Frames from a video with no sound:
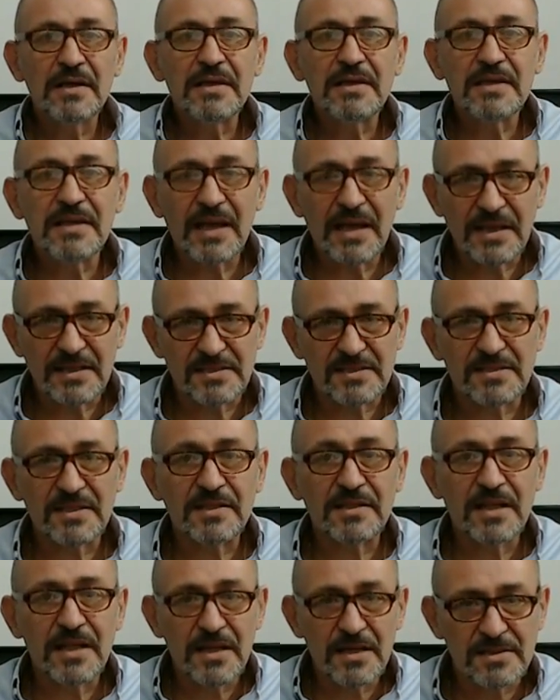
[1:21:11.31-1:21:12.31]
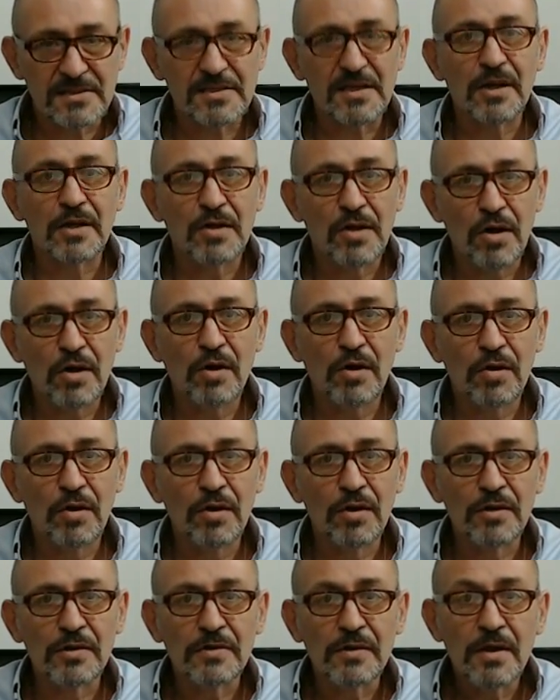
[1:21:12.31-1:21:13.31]
yes, it is a long
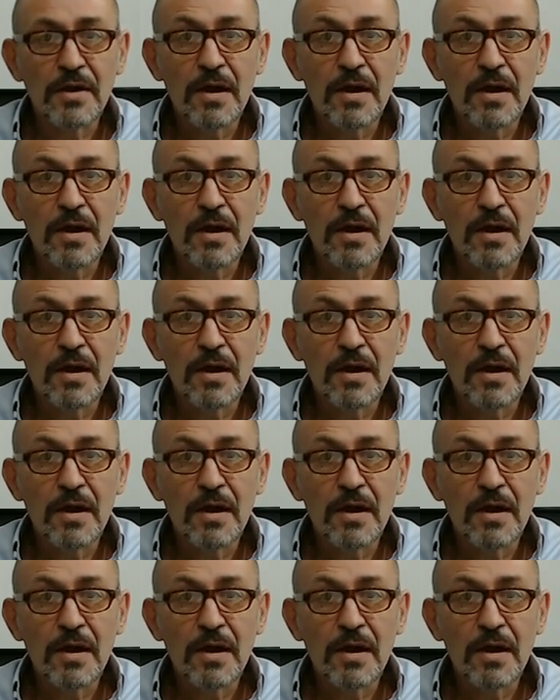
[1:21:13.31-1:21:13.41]
haul,